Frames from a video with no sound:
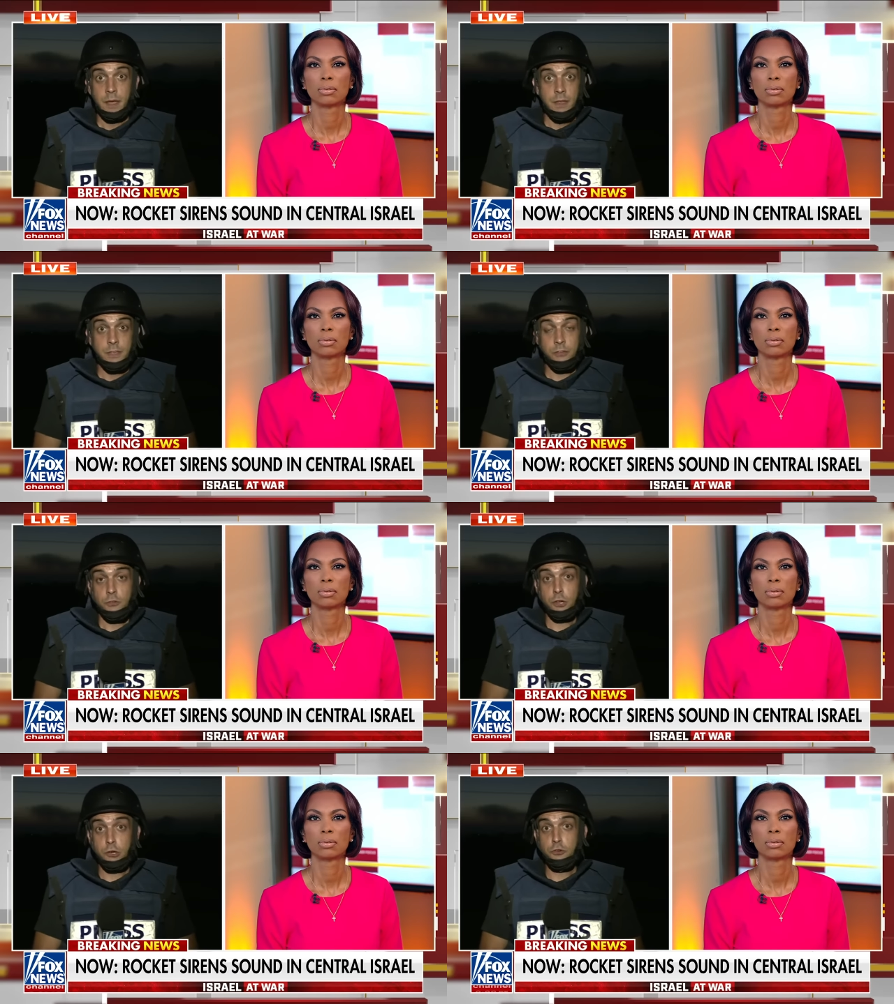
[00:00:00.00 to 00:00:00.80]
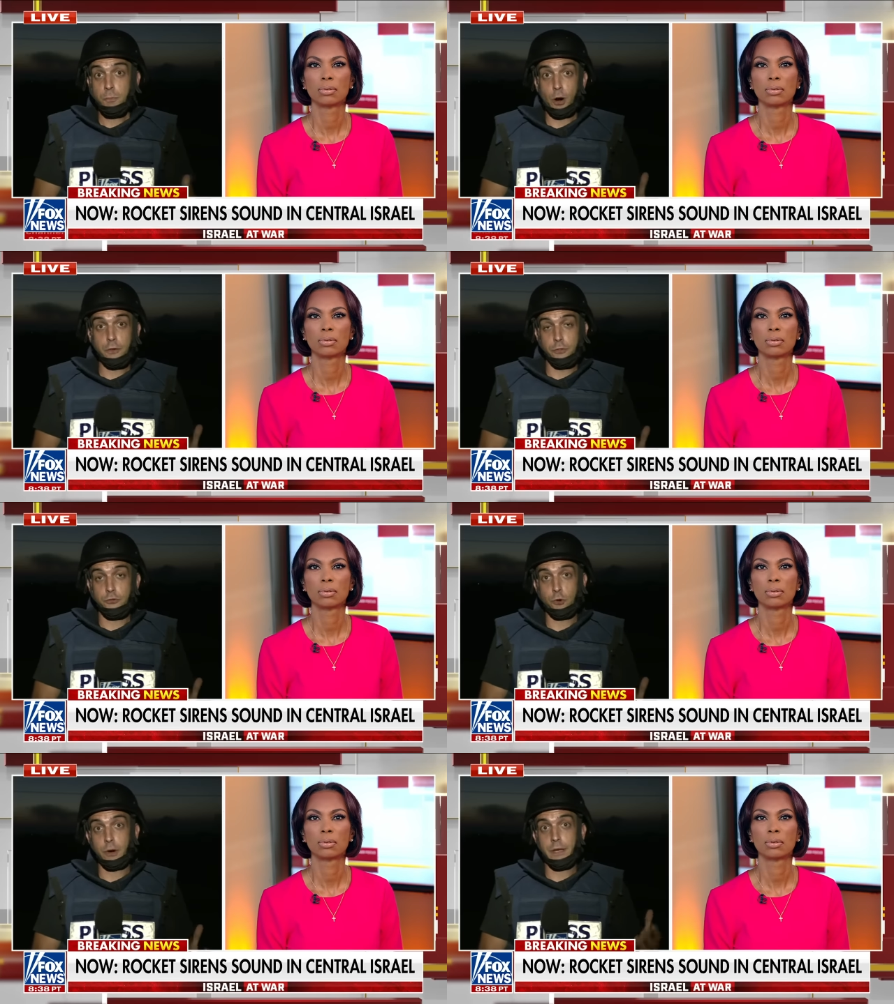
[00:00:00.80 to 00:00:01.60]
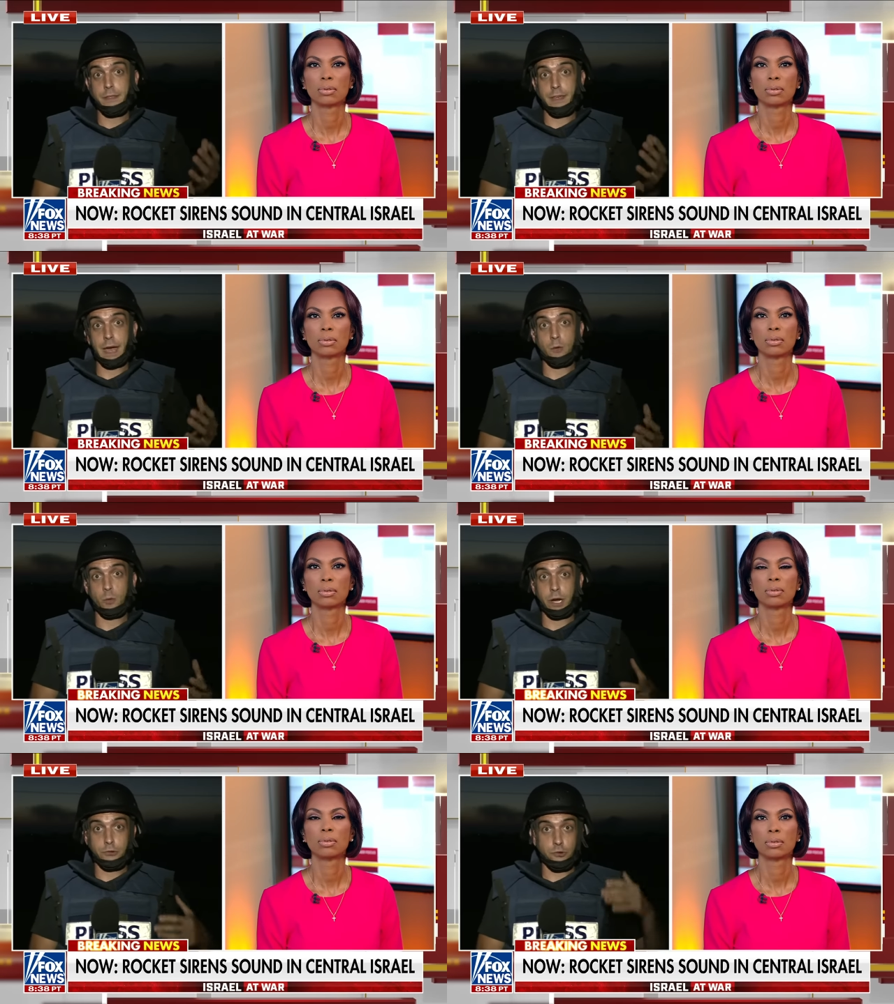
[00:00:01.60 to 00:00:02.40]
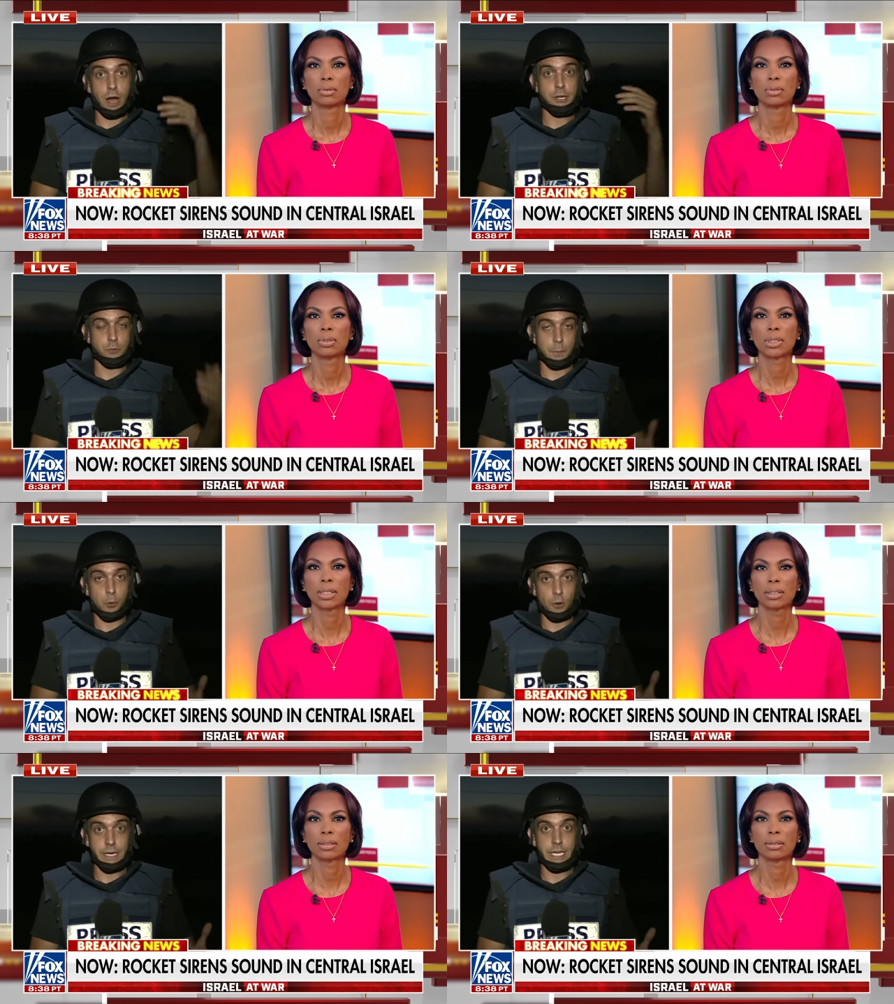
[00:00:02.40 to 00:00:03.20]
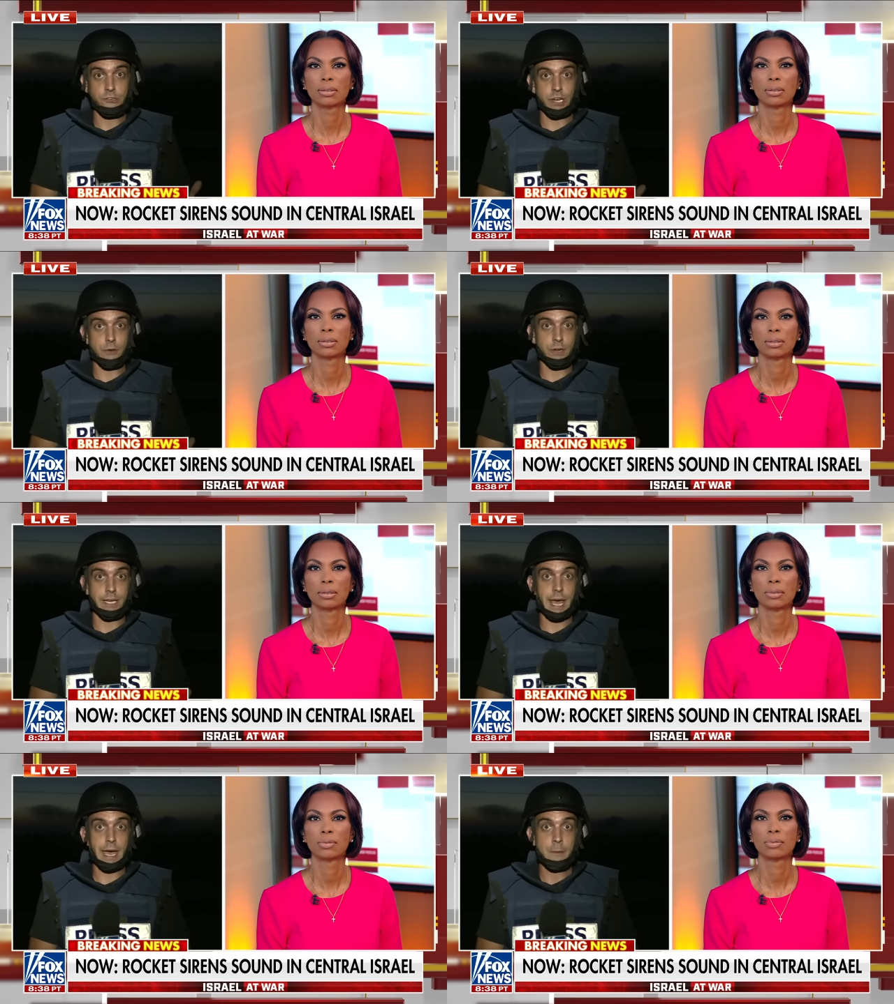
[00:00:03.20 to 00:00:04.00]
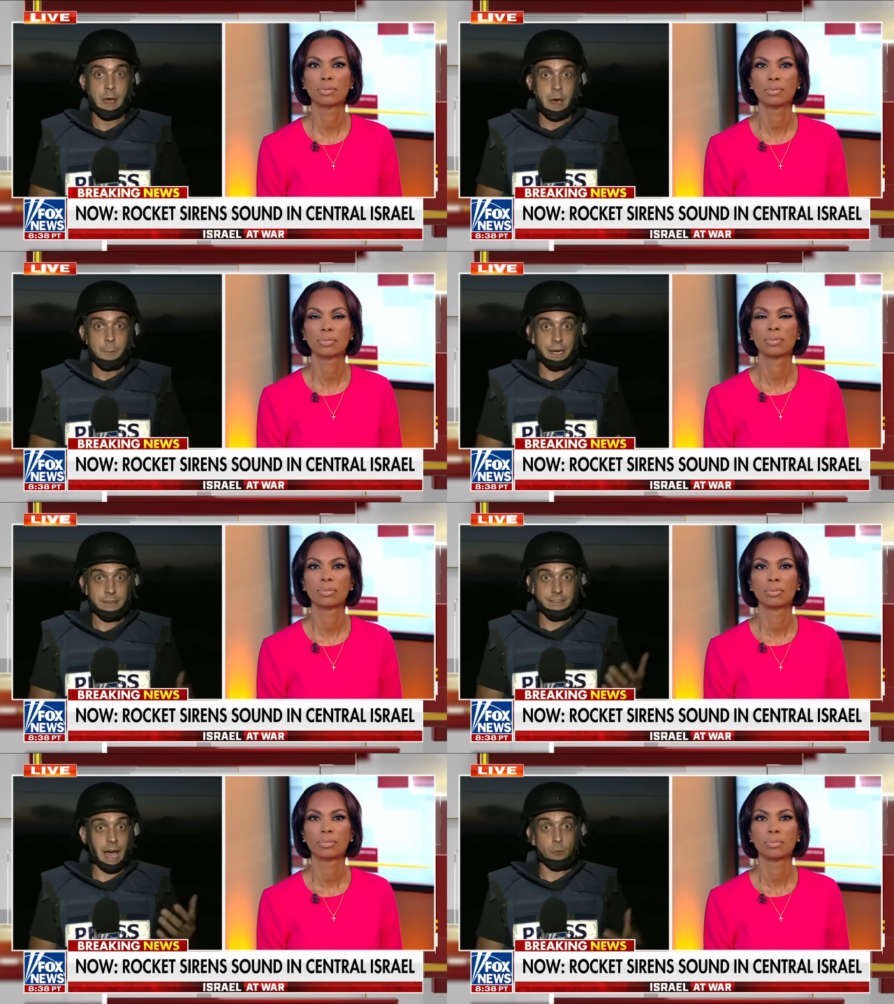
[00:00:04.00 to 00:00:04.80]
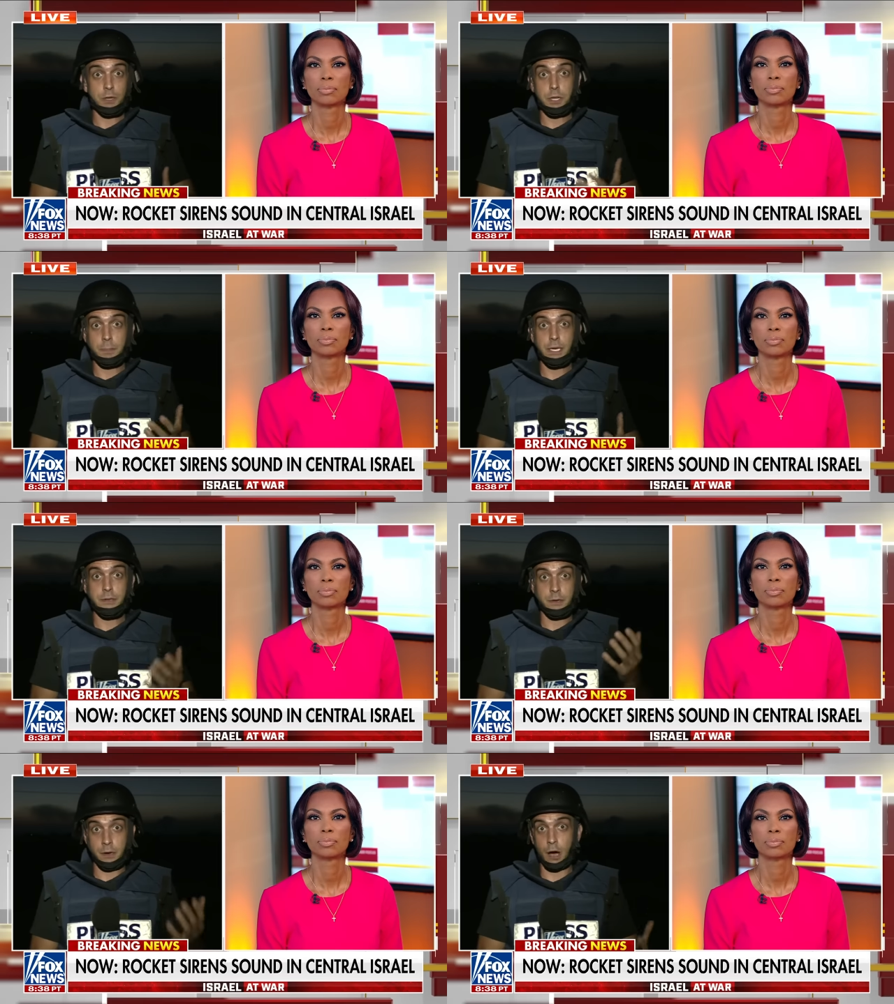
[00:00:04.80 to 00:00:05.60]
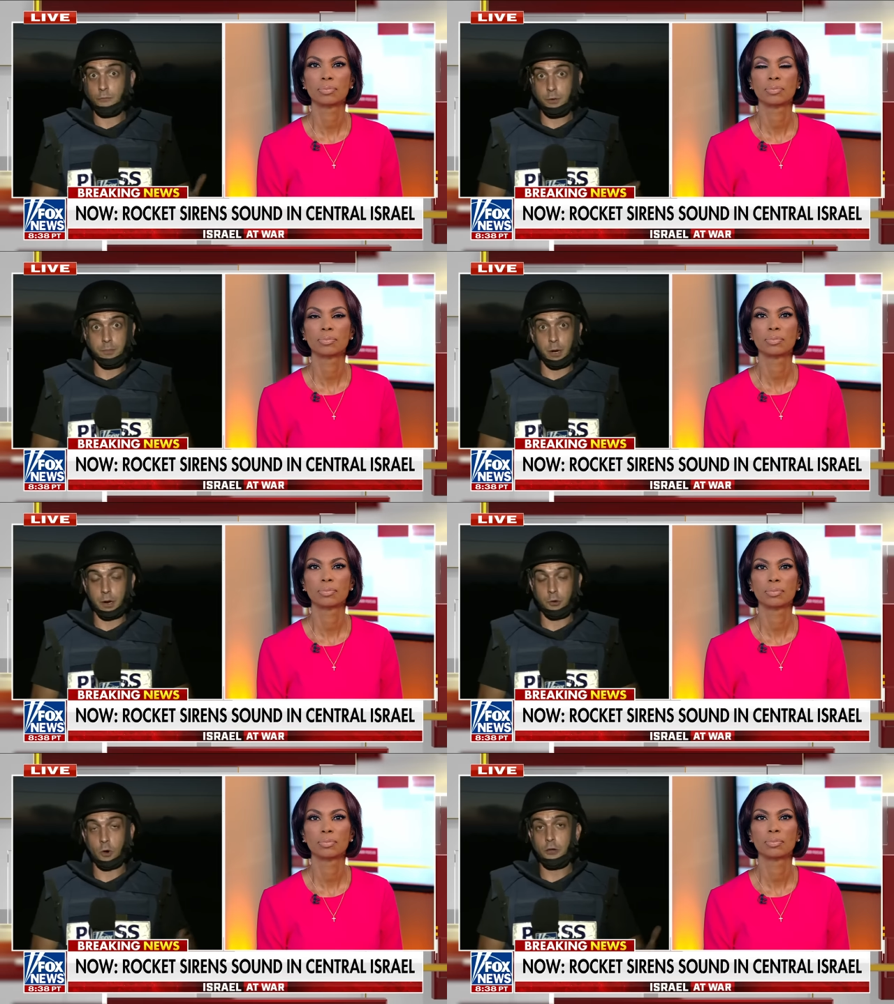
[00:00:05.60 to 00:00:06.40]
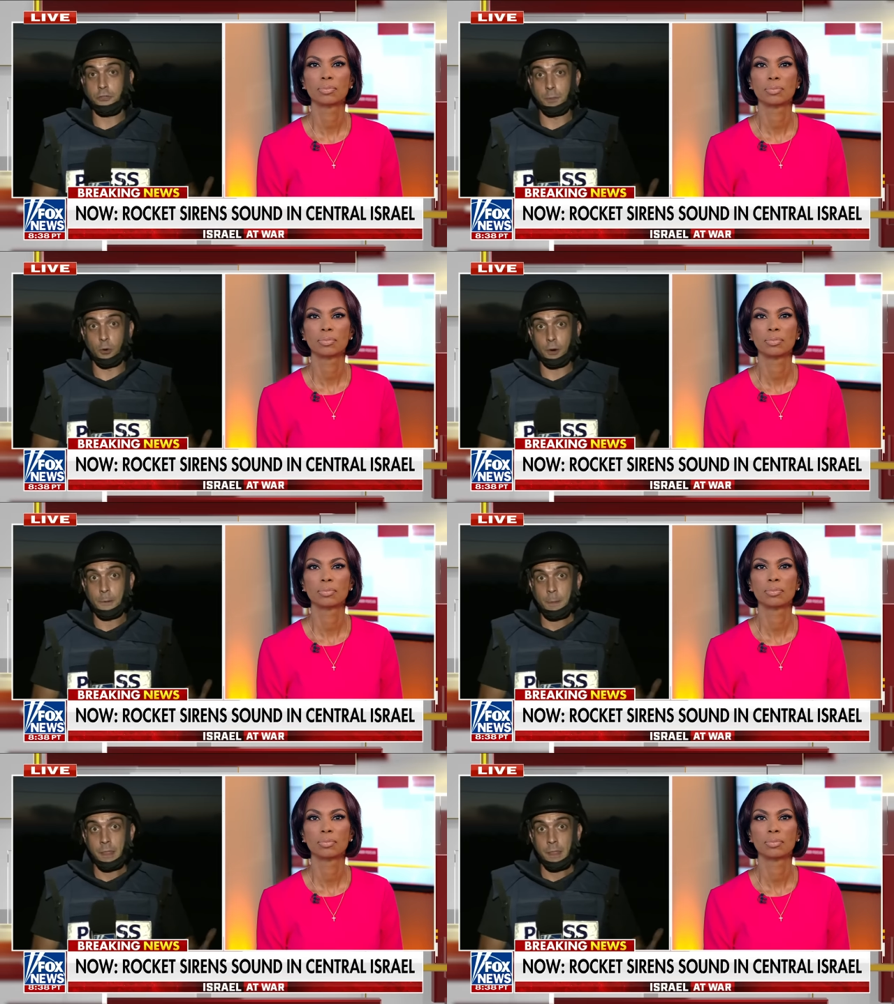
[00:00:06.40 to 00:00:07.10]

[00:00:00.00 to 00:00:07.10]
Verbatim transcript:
Speaker 1: This is a huge part of the story that we are trying to report yeah. each and every day, but is not really being covered uh, across the board.